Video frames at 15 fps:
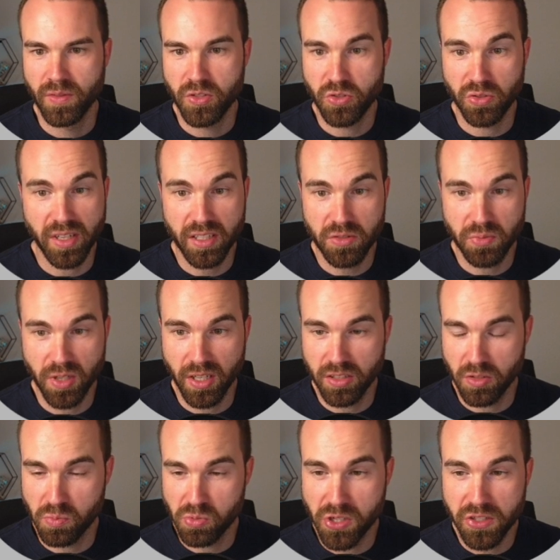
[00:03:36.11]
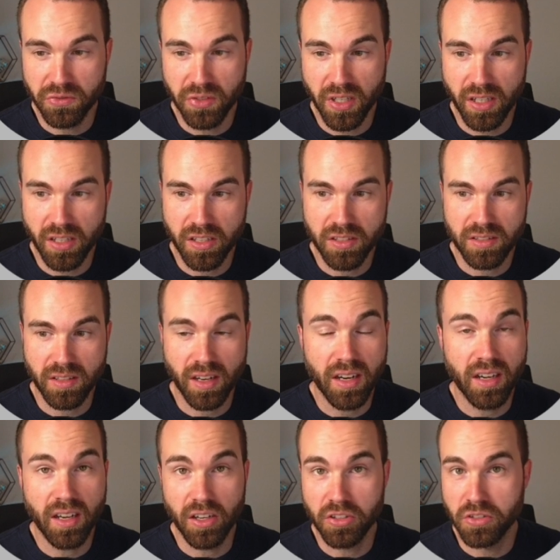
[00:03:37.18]
So next we got a print-friendly
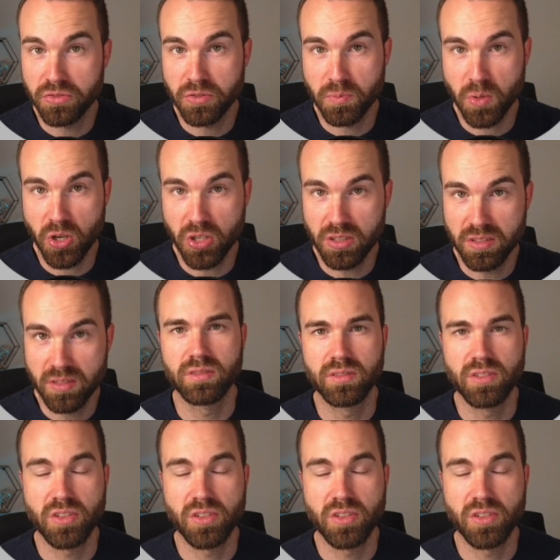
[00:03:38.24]
style out of the box.